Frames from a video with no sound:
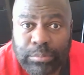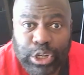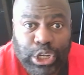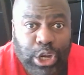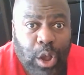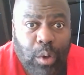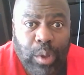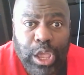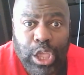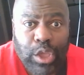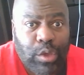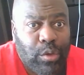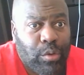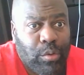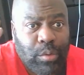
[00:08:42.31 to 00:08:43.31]
showing
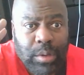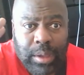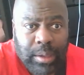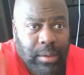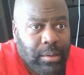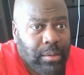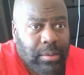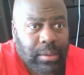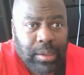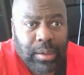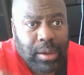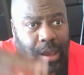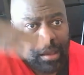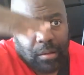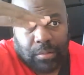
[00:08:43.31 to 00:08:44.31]
you, you
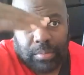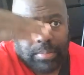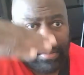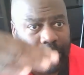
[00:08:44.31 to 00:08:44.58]
know,